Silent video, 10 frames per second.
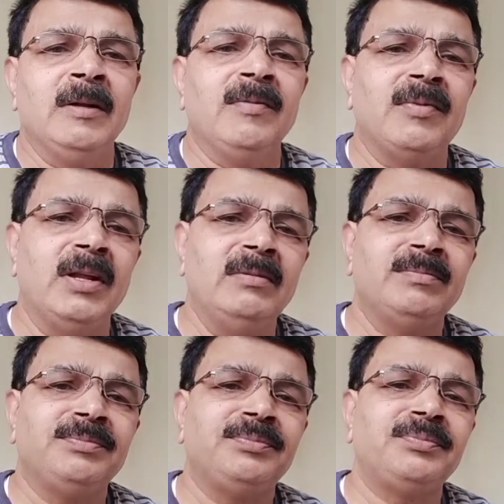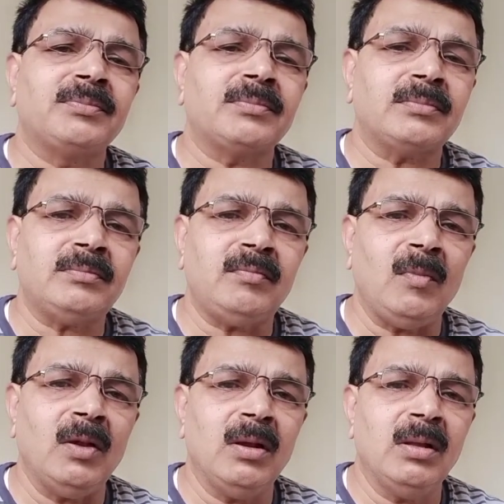Then
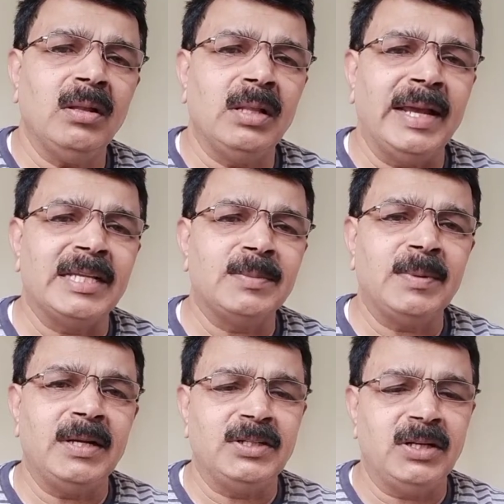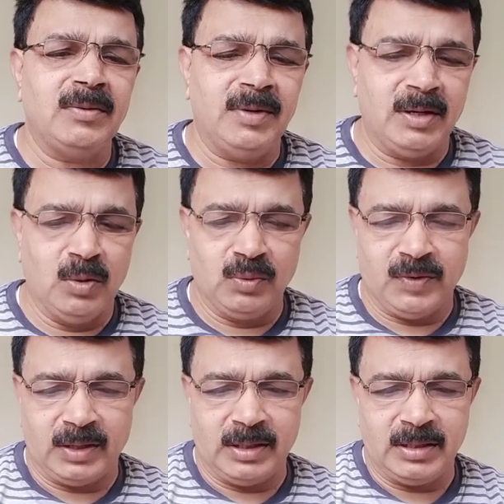the explanation will go for
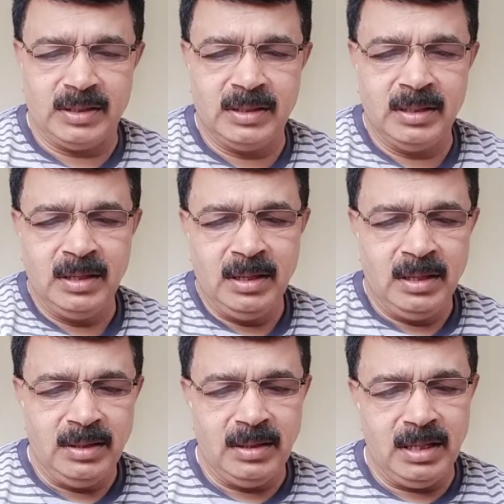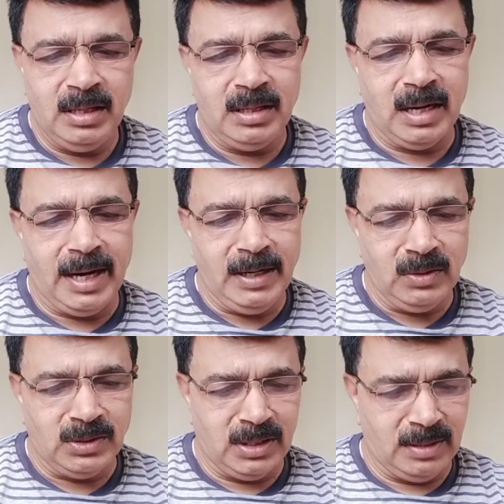that. Then the
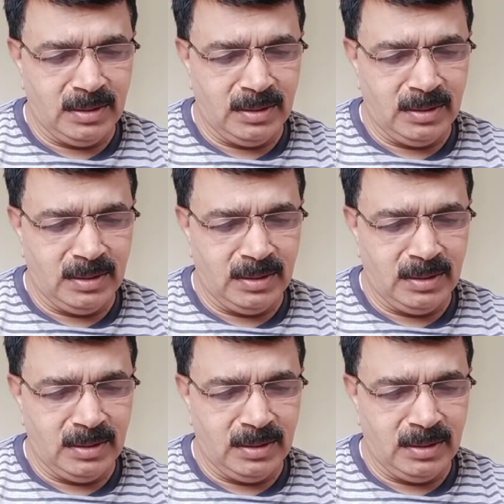nitrogen.